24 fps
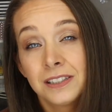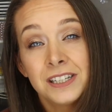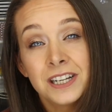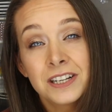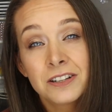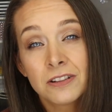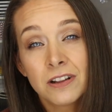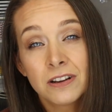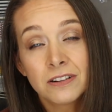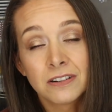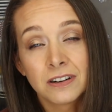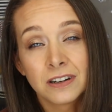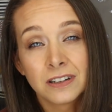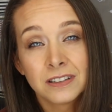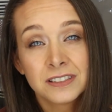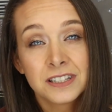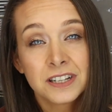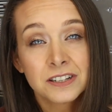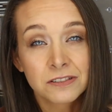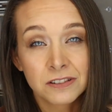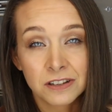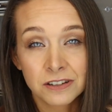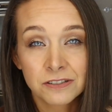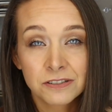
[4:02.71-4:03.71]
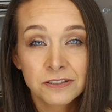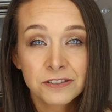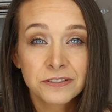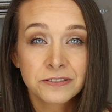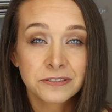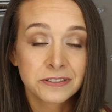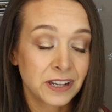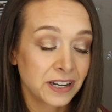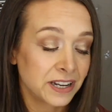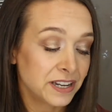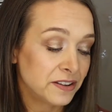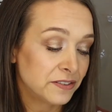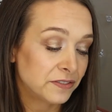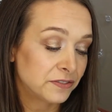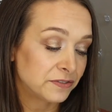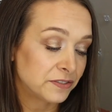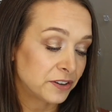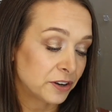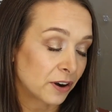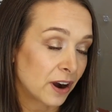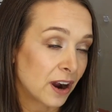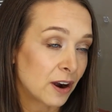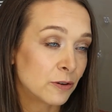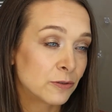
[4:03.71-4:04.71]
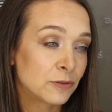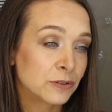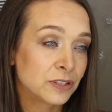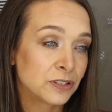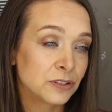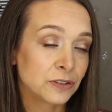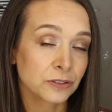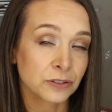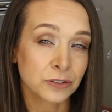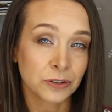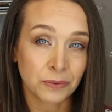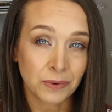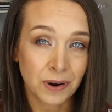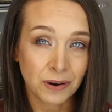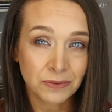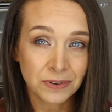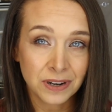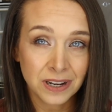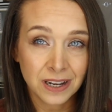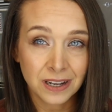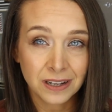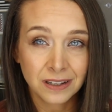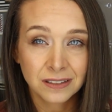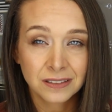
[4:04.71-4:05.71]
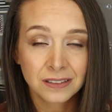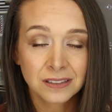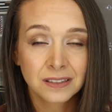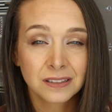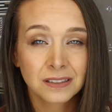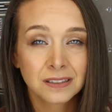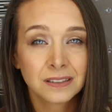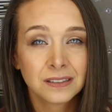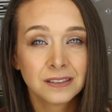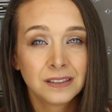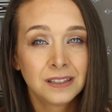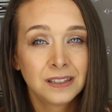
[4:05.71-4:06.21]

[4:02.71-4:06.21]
declutter your life, your house, your surroundings.